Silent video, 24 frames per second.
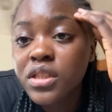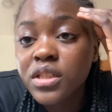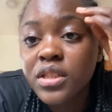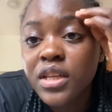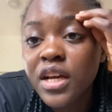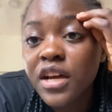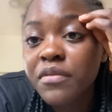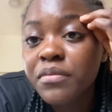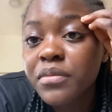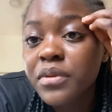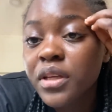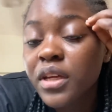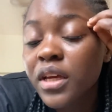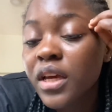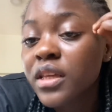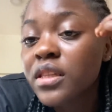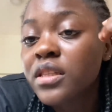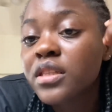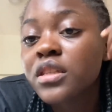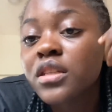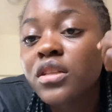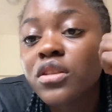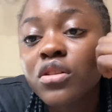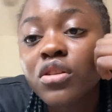I've been
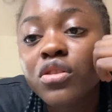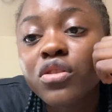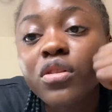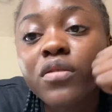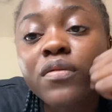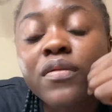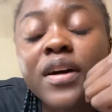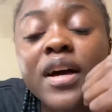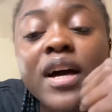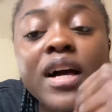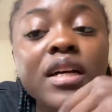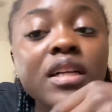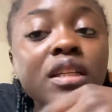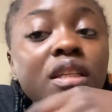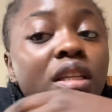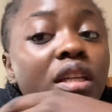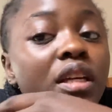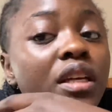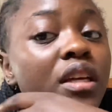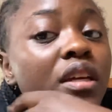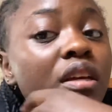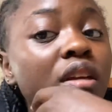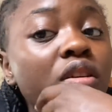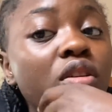getting a lot of
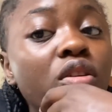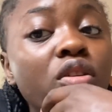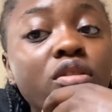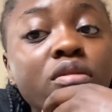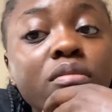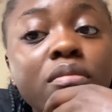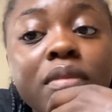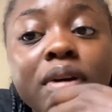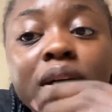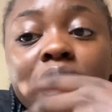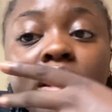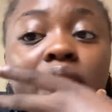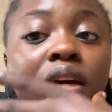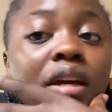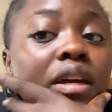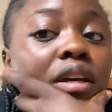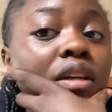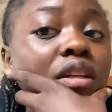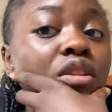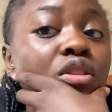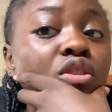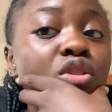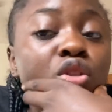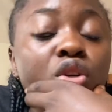acne on my
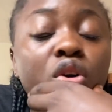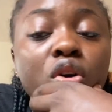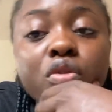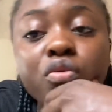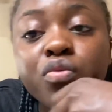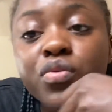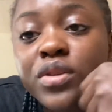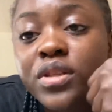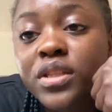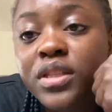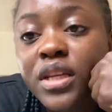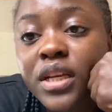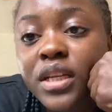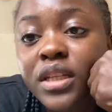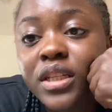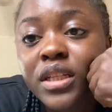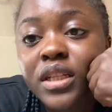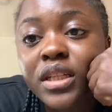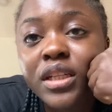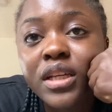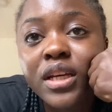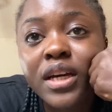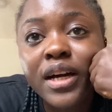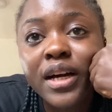jaw
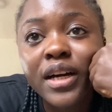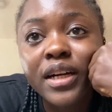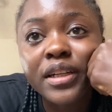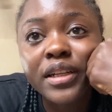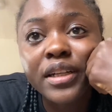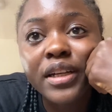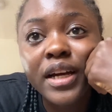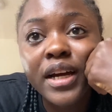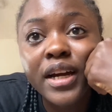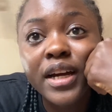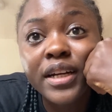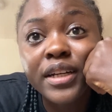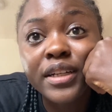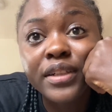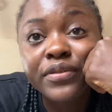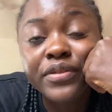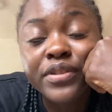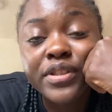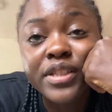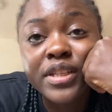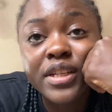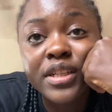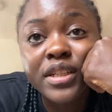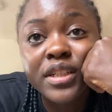recently and I
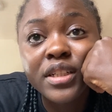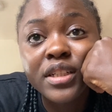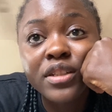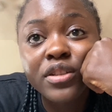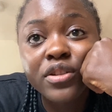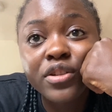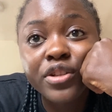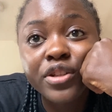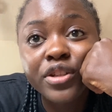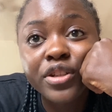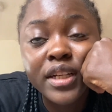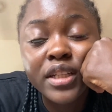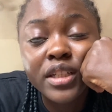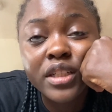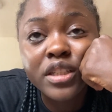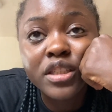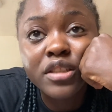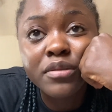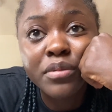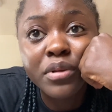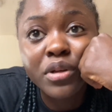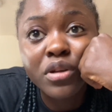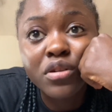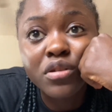recently learned that it's
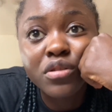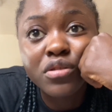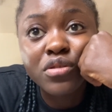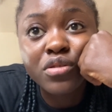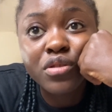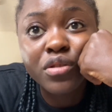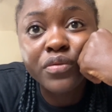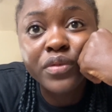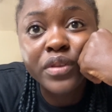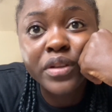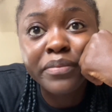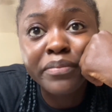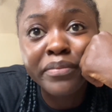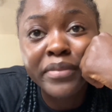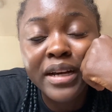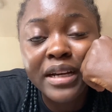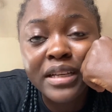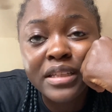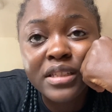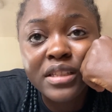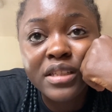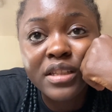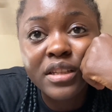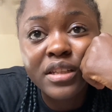because of the
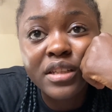mask